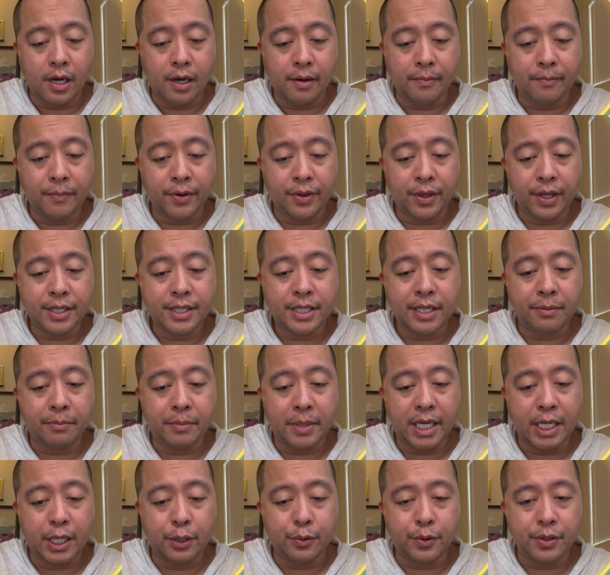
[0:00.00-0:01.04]
Unless he
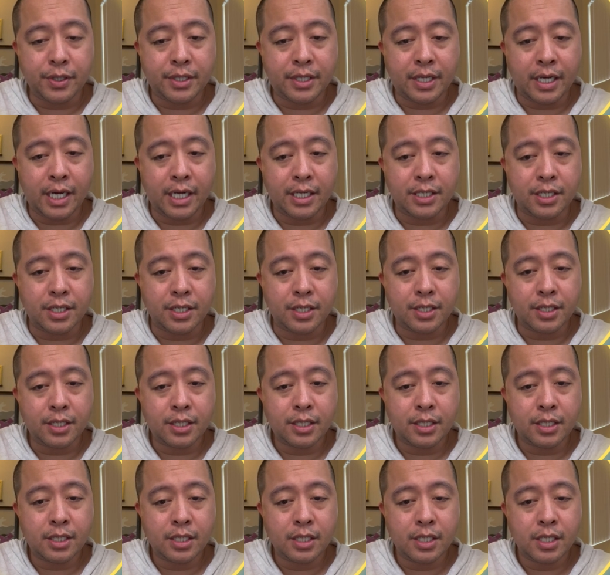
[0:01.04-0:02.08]
manual
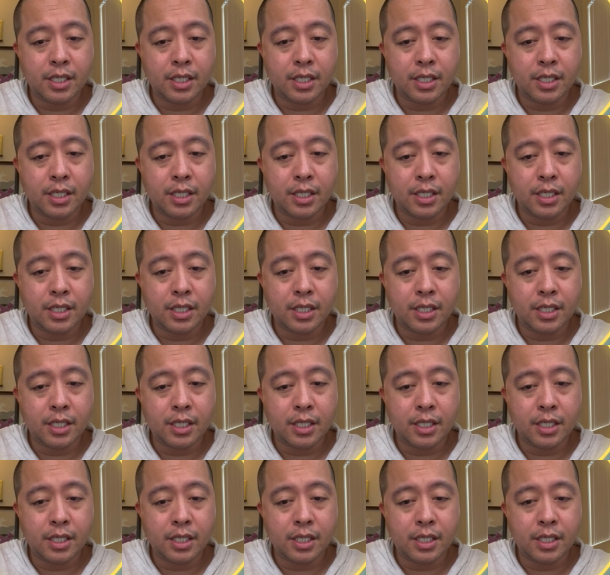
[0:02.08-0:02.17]
attaches.